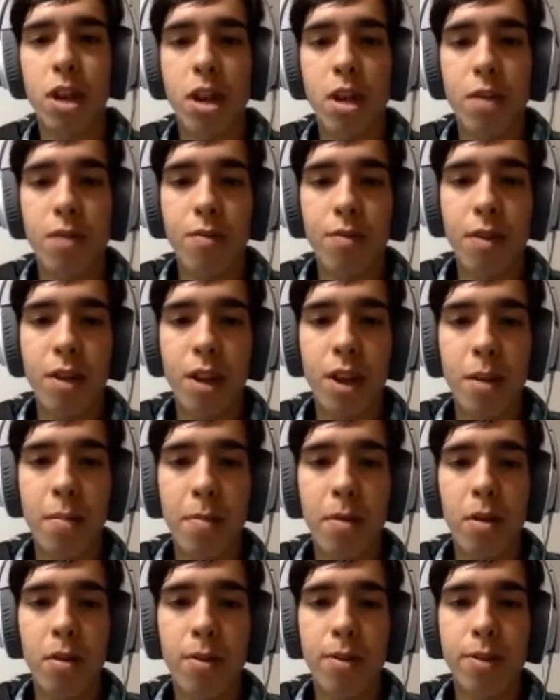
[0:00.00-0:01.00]
fill up
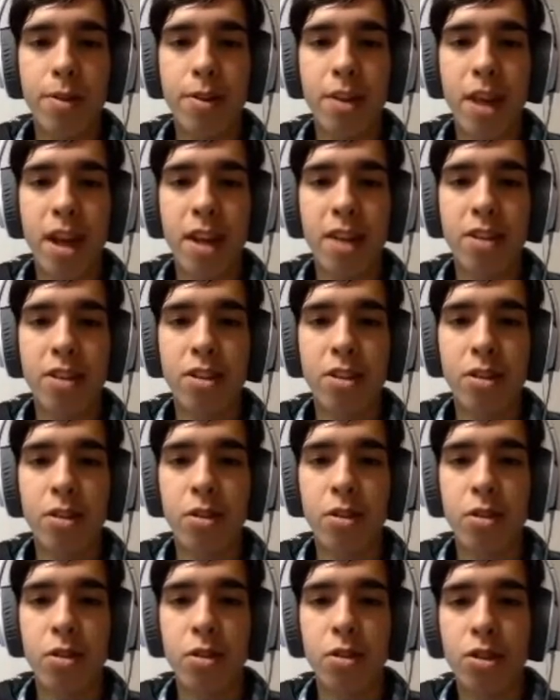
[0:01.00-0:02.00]
all the slots.
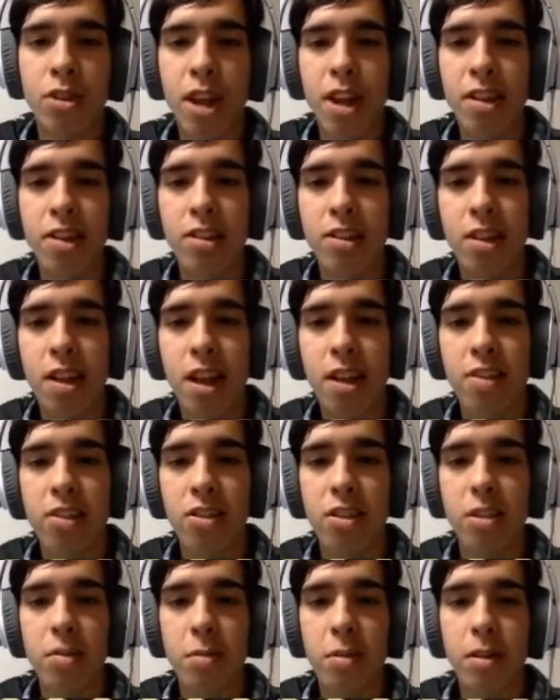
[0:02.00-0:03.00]
There's 10 slots
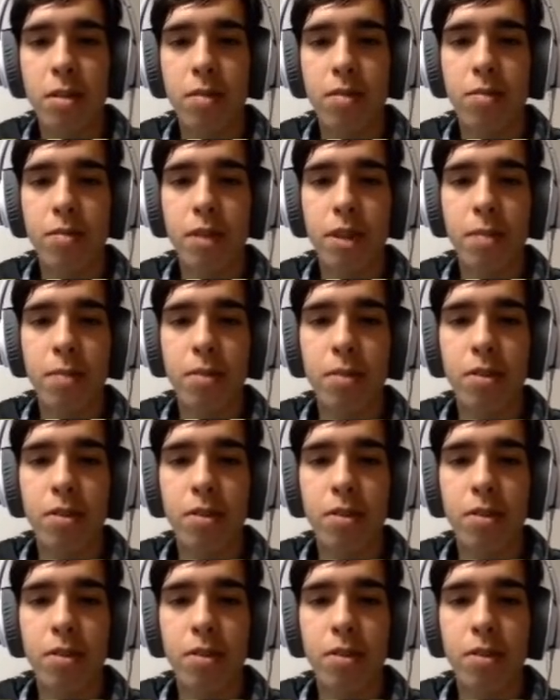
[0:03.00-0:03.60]
in the middle. Fill up the